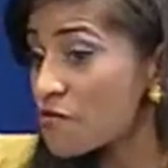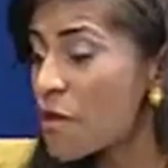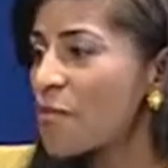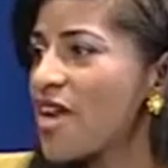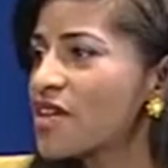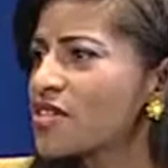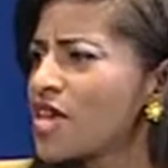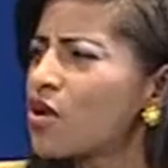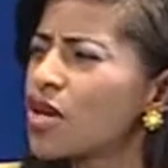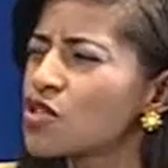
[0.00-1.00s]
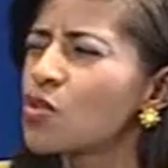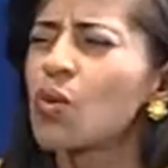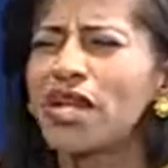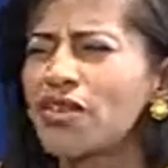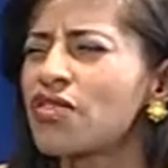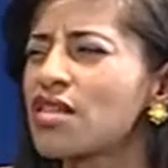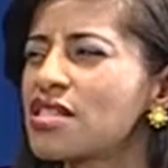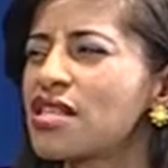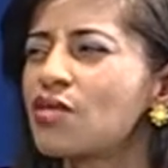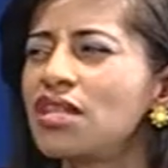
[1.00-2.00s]
from there say, okay, so what are the
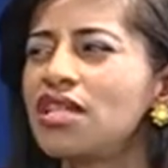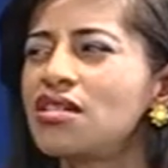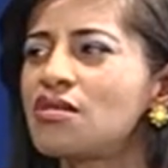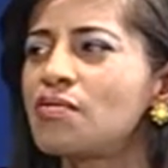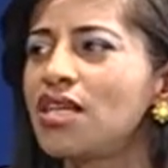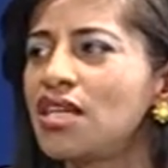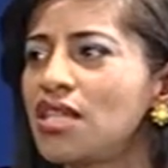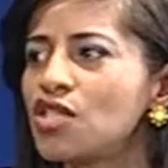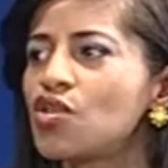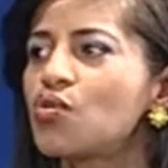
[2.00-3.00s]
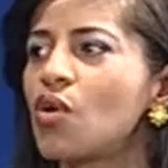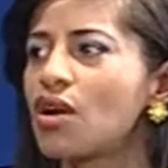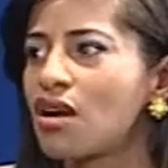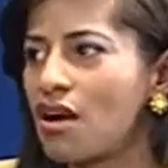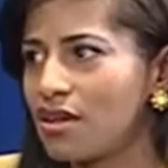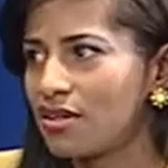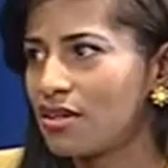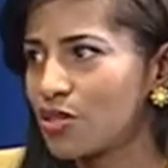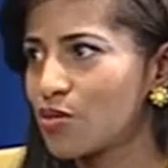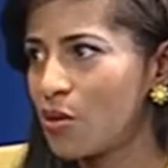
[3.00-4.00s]
things that we need to begin to work on a
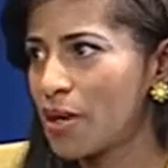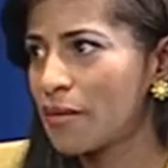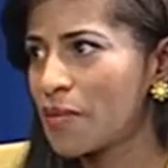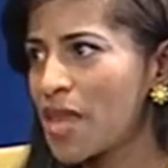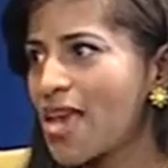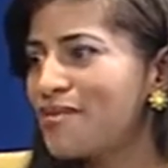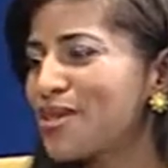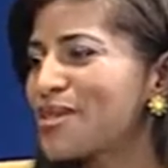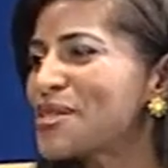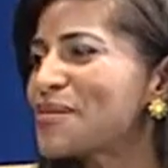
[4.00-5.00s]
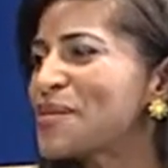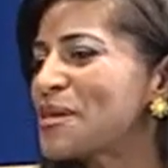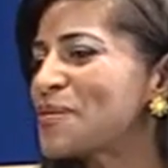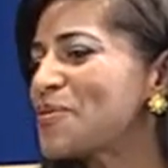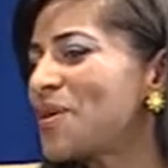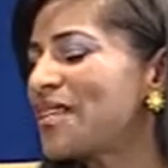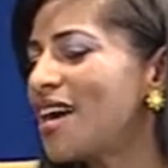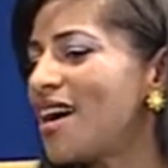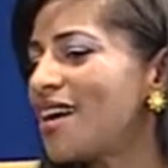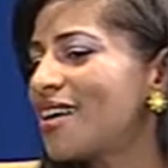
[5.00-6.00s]
little more? Because sometimes when
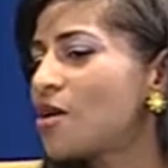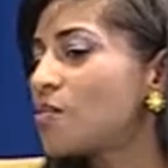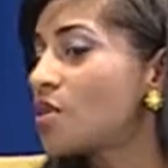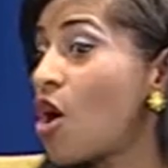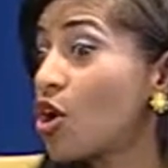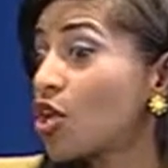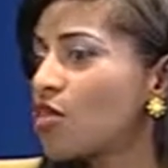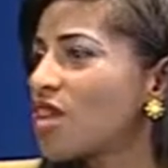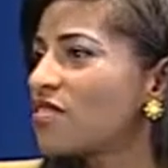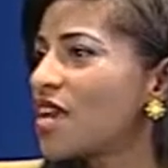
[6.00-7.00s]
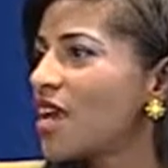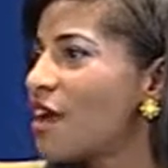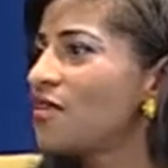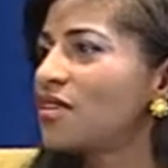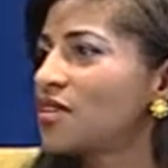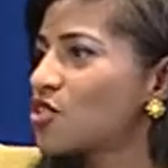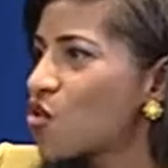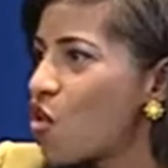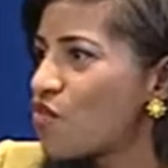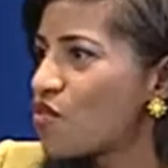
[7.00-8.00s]
a couple argue, they think everything is
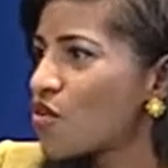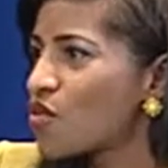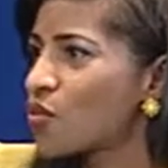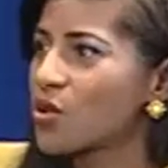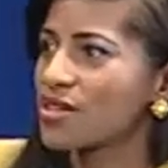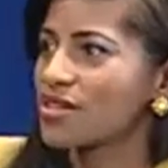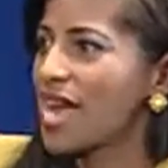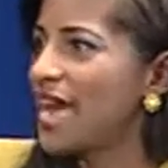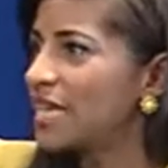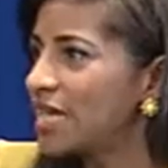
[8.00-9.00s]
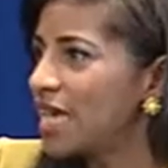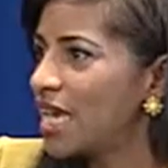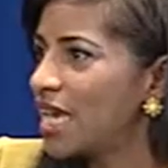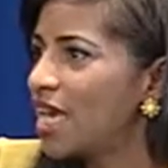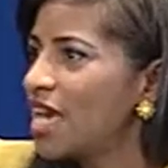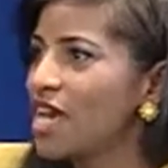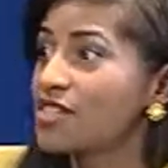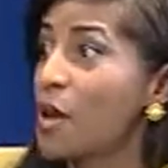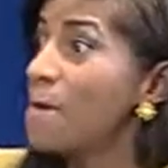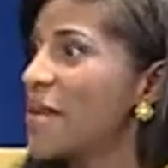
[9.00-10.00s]
over, the world is ending,
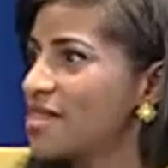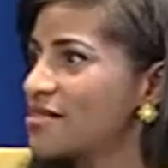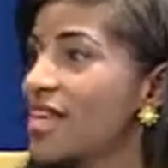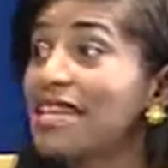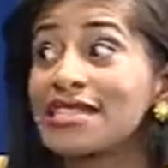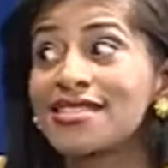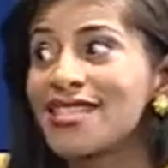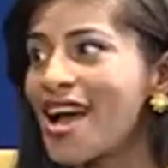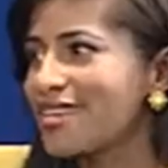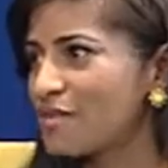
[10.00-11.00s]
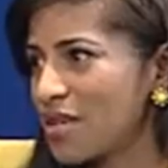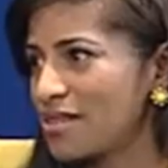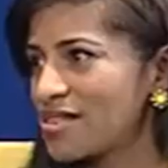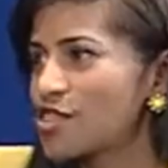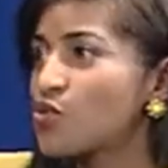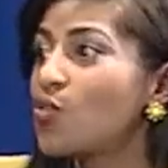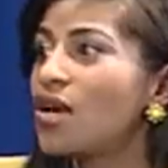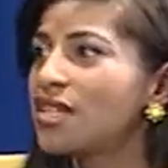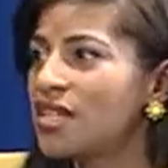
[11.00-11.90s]
it's a mess. It's not a mess, it's one